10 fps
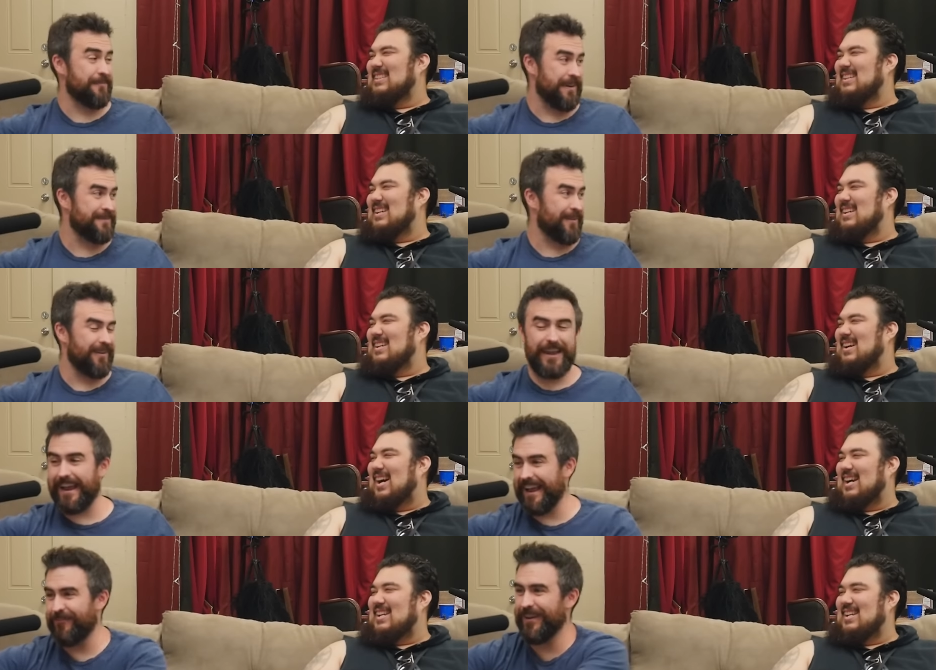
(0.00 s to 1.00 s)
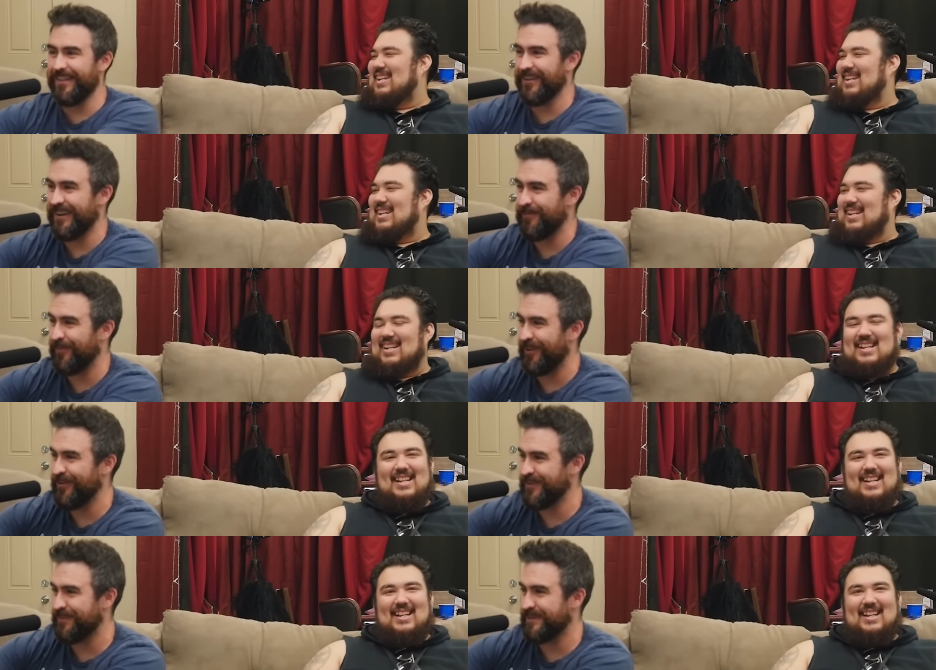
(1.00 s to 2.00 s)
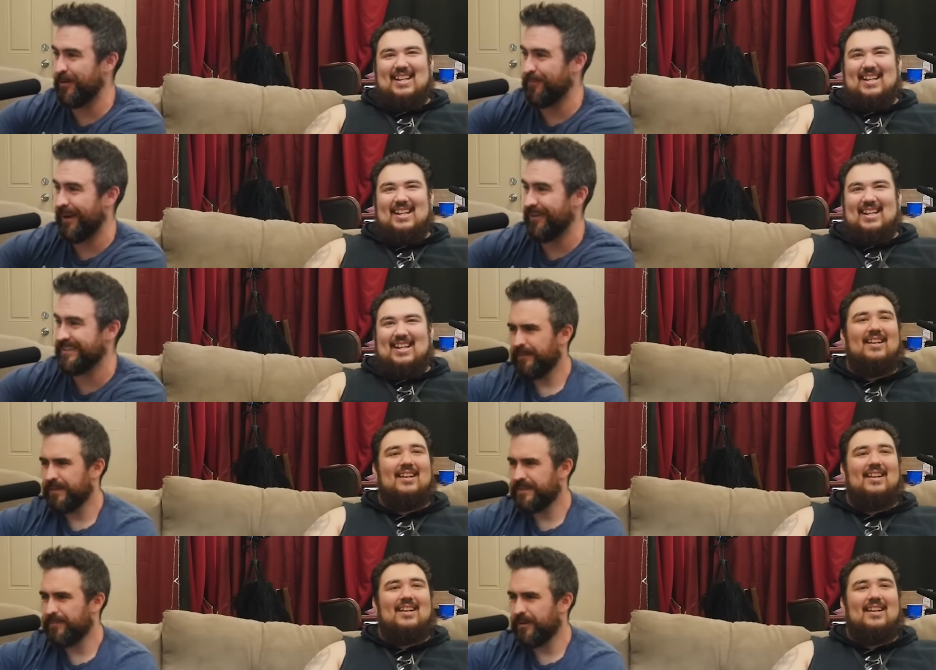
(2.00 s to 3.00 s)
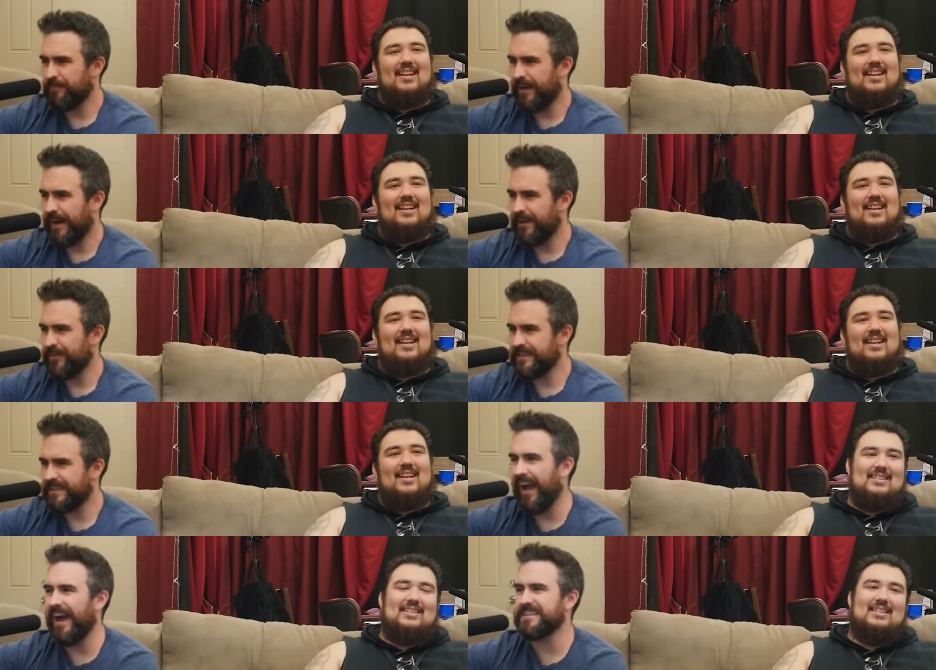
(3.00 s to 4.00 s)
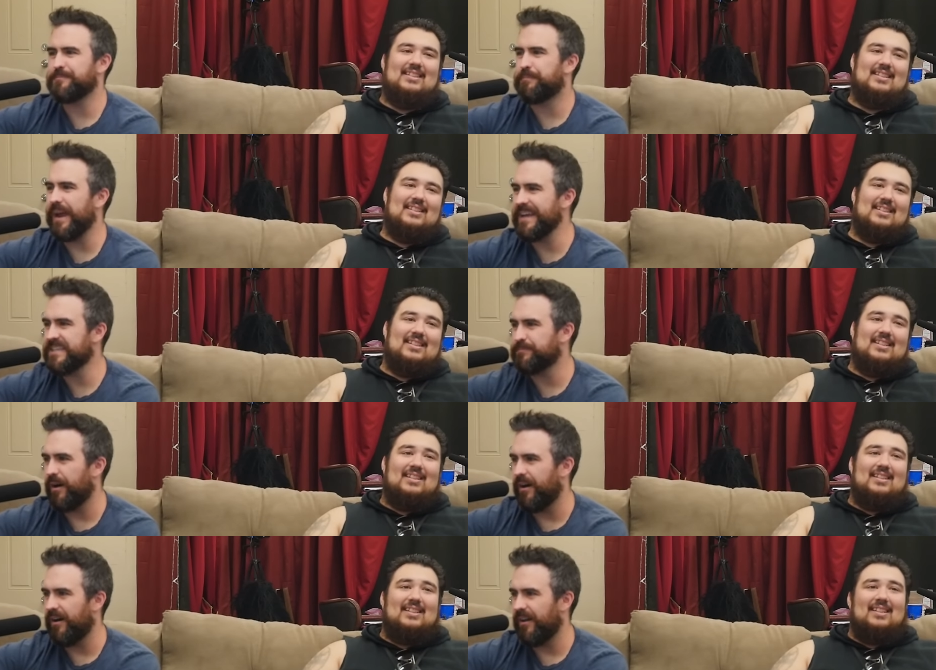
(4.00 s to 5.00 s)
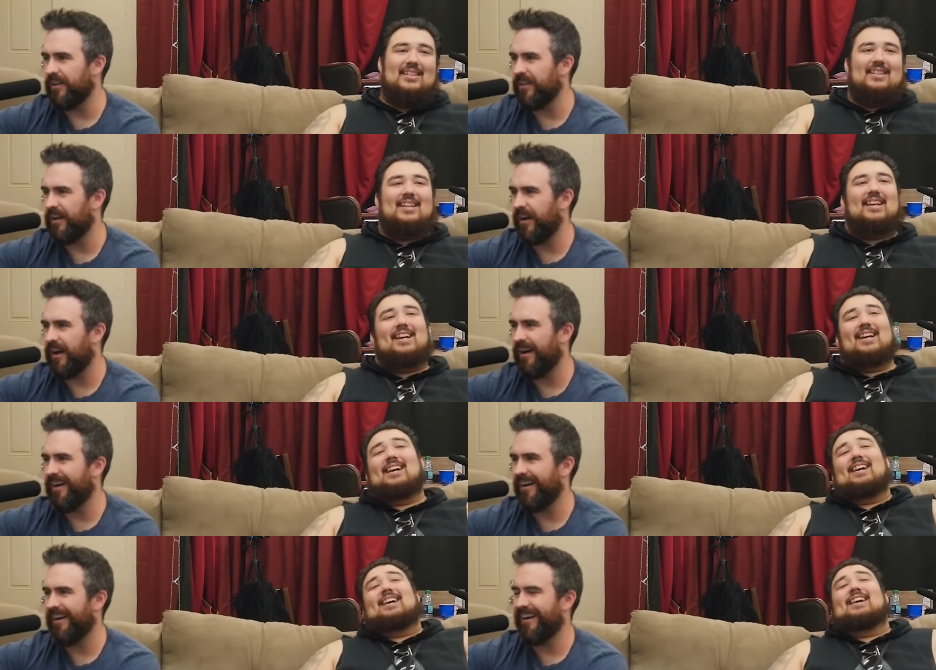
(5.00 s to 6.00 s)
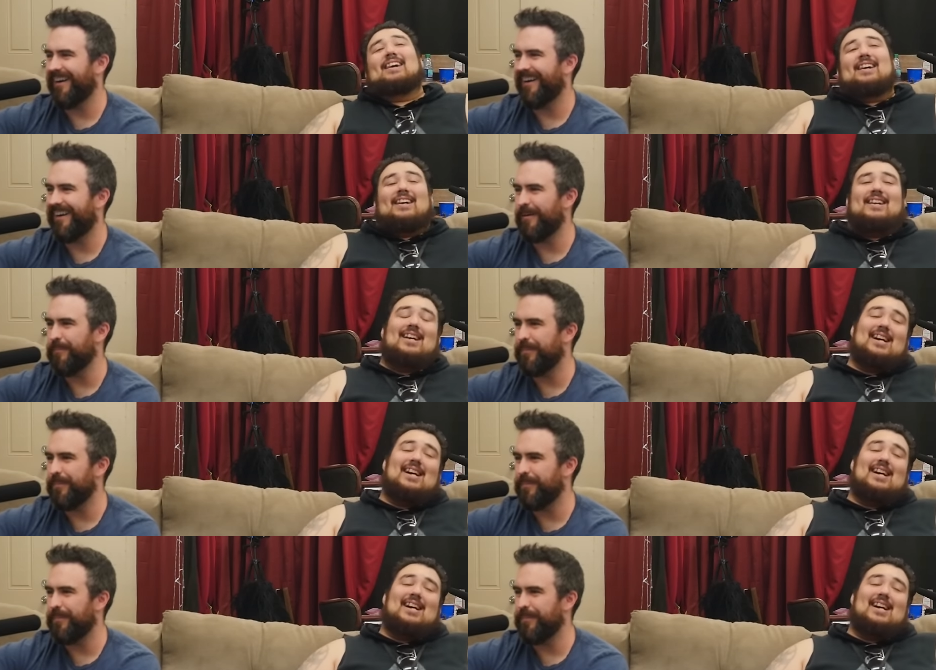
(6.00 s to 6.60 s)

Speaker 1: it baseball? Hey, I got we gotta look it up real quick. Who's the Pittsburgh Pirates? Pittsburgh Pirates. Ah, it's baseball. Ah, yeah, oh,